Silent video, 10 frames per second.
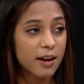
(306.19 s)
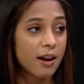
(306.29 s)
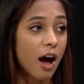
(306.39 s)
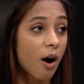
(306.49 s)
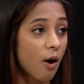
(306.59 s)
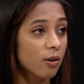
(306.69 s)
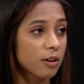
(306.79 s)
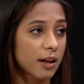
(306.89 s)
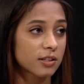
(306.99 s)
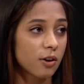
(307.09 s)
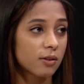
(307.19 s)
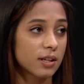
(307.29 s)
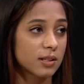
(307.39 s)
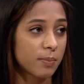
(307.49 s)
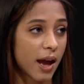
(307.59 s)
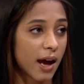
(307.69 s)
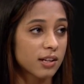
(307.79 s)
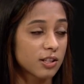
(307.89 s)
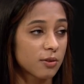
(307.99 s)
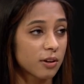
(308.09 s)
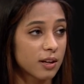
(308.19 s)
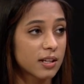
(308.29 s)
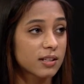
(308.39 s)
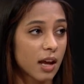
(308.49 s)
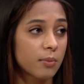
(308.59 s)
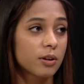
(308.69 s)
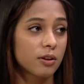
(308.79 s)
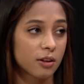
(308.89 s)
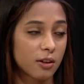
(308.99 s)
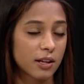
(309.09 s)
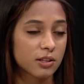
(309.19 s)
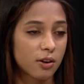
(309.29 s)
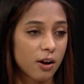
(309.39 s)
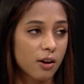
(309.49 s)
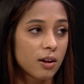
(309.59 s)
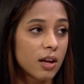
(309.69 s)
not all cholesterol is bad, so there is some good cholesterol.